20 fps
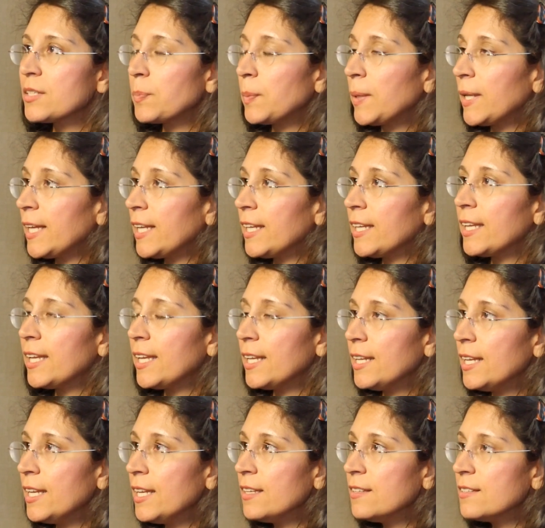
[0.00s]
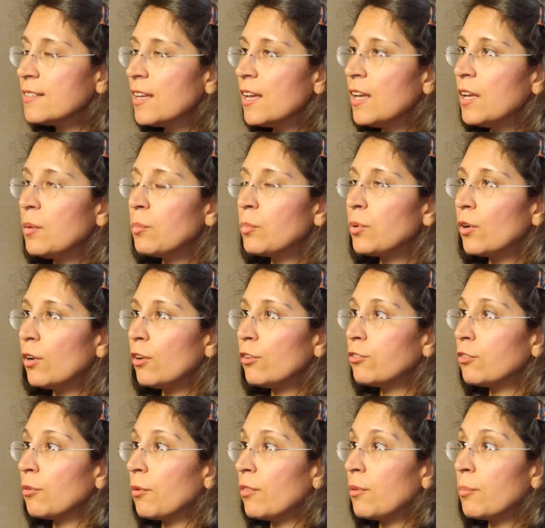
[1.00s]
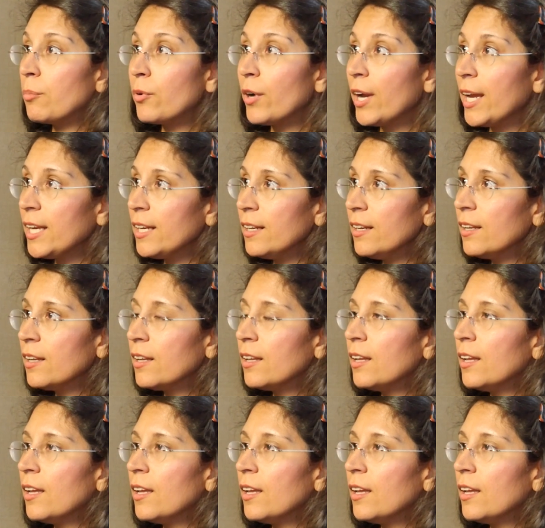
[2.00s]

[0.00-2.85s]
spleen, kidneys, but also the brain.